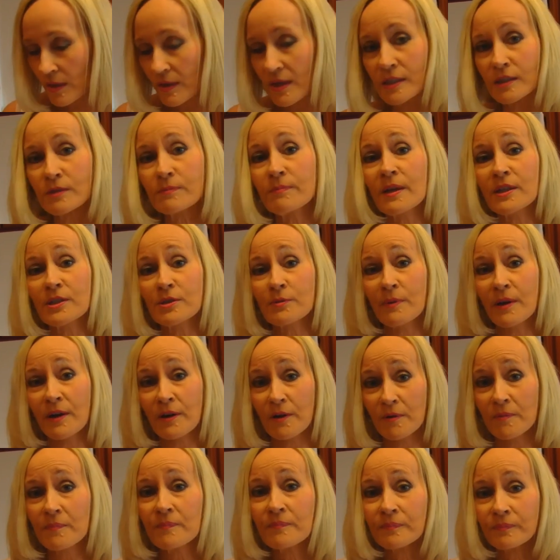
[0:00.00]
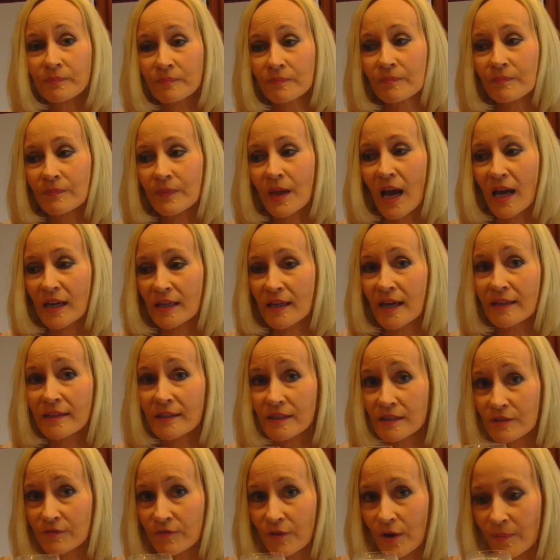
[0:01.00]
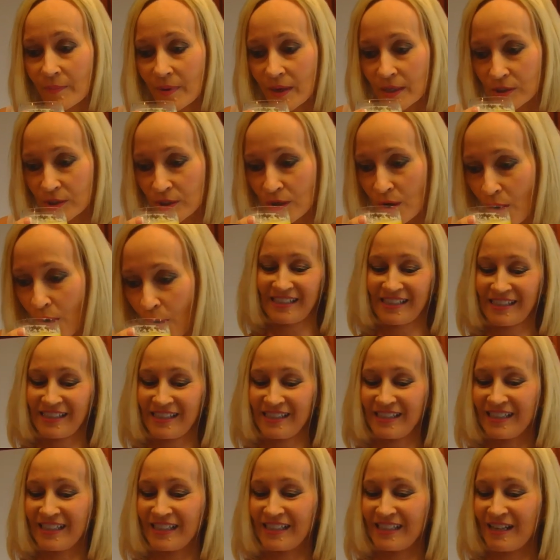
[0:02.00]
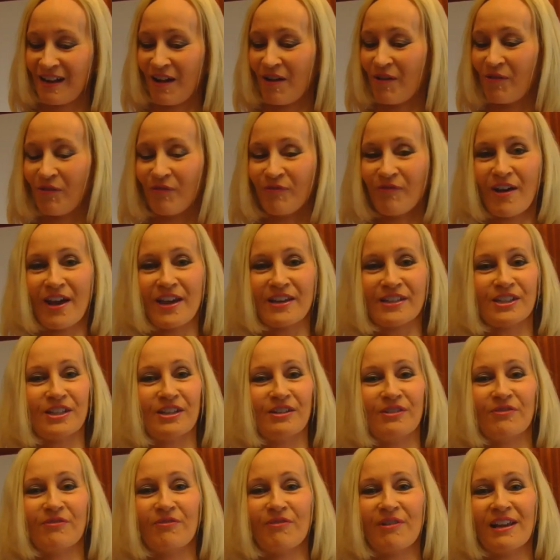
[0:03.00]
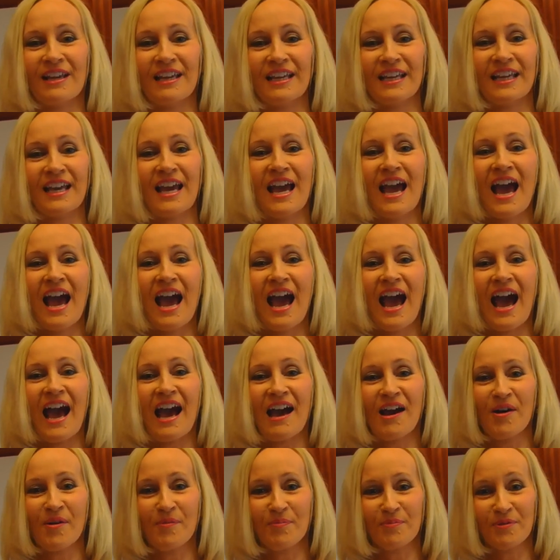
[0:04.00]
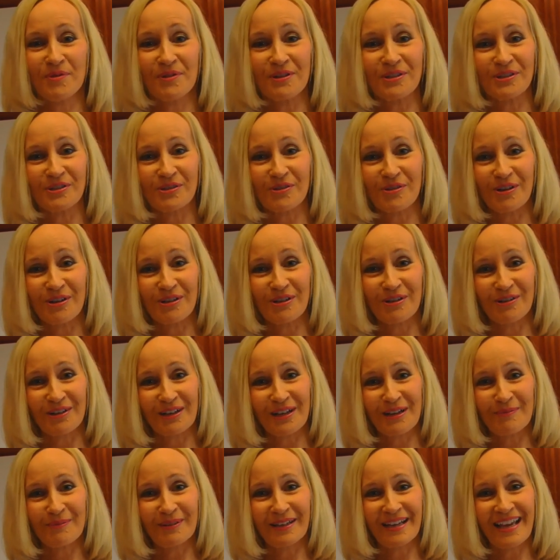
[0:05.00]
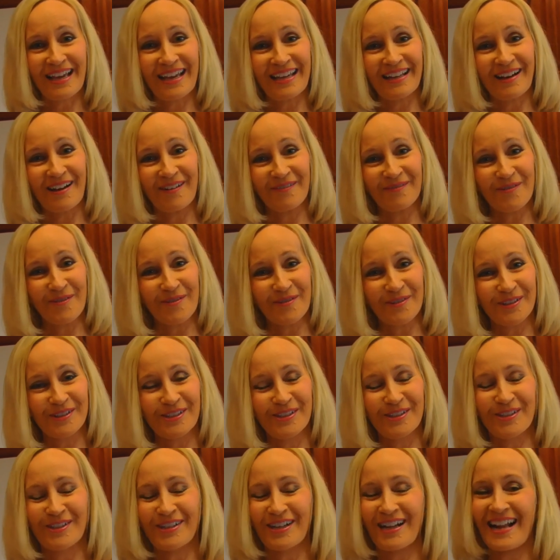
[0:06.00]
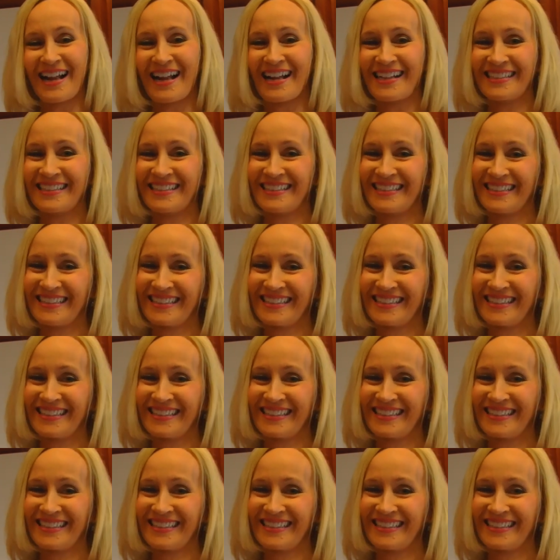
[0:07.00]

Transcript: That's much better. I like this very much. It's a good old-fashioned drink. I hope you enjoy your lemonade on 4th of July.